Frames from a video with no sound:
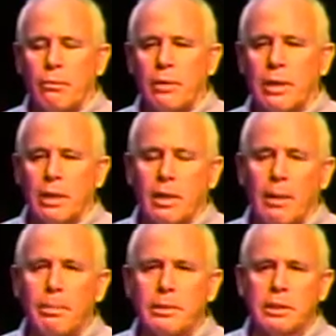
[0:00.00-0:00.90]
It
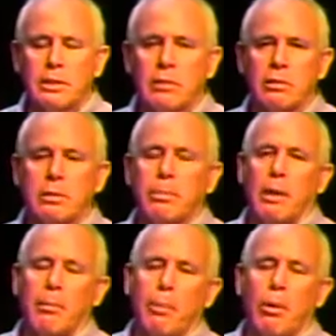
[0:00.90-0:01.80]
encompasses or is
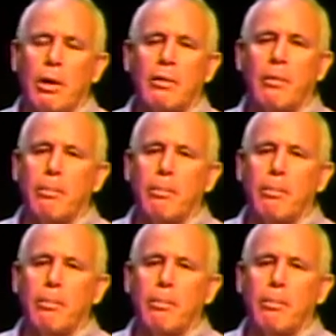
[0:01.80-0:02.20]
a part of a